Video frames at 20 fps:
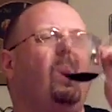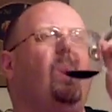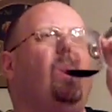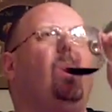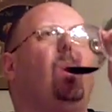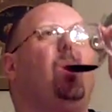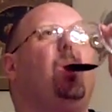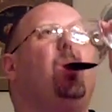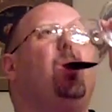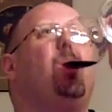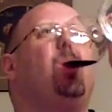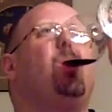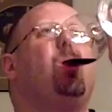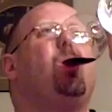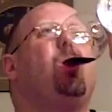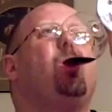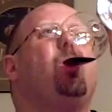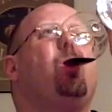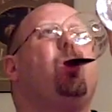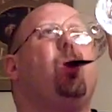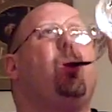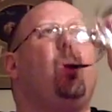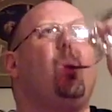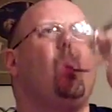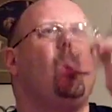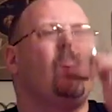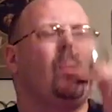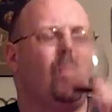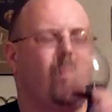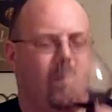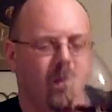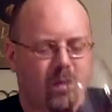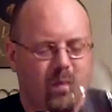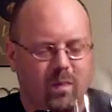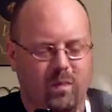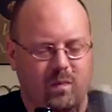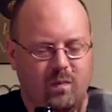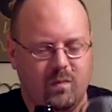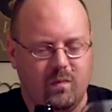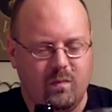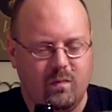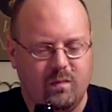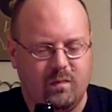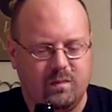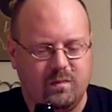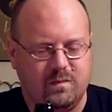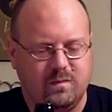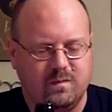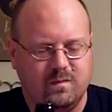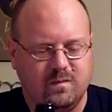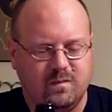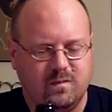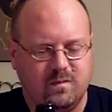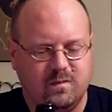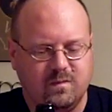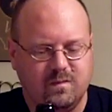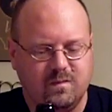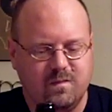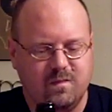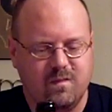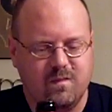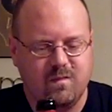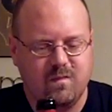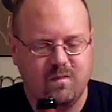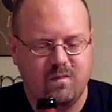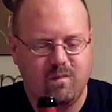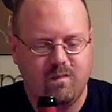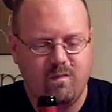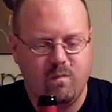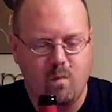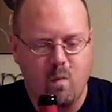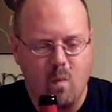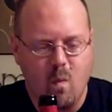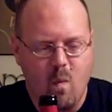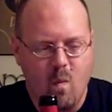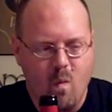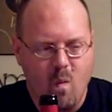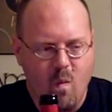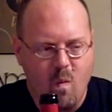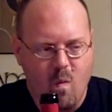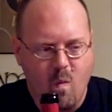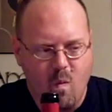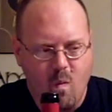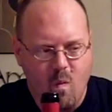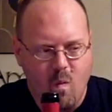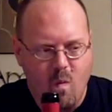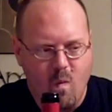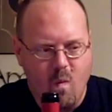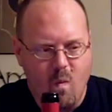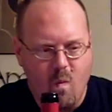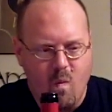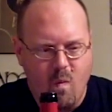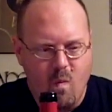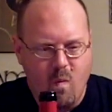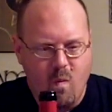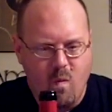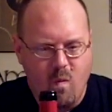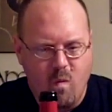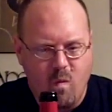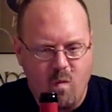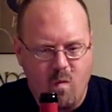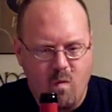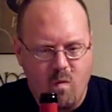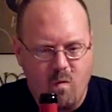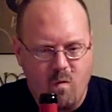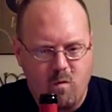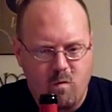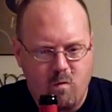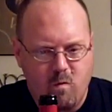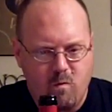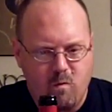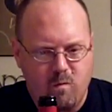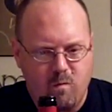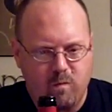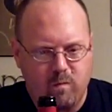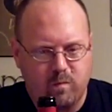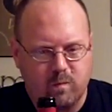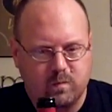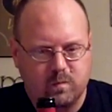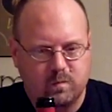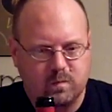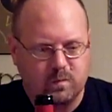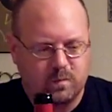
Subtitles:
(silence)